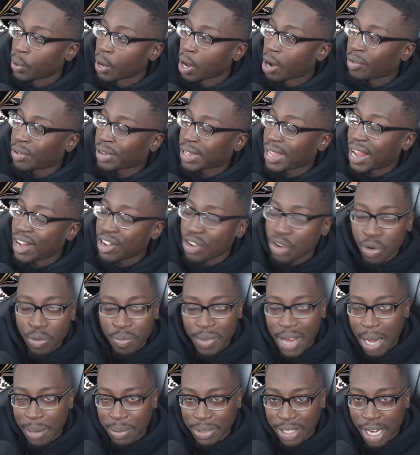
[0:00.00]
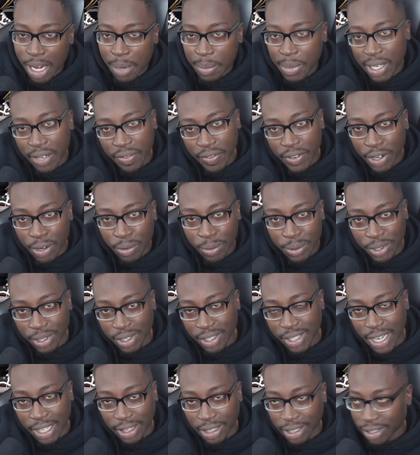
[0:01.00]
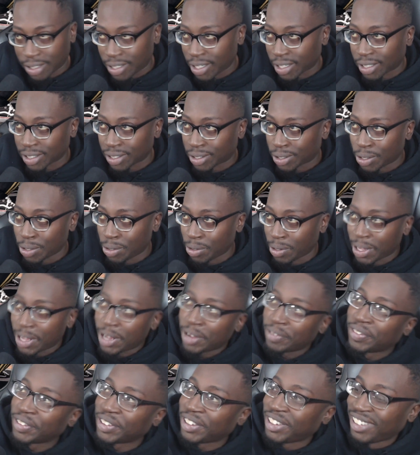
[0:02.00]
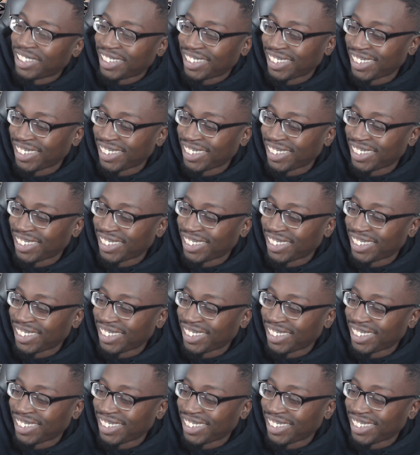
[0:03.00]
We already got new maps coming, even though we just got the sickest school ever.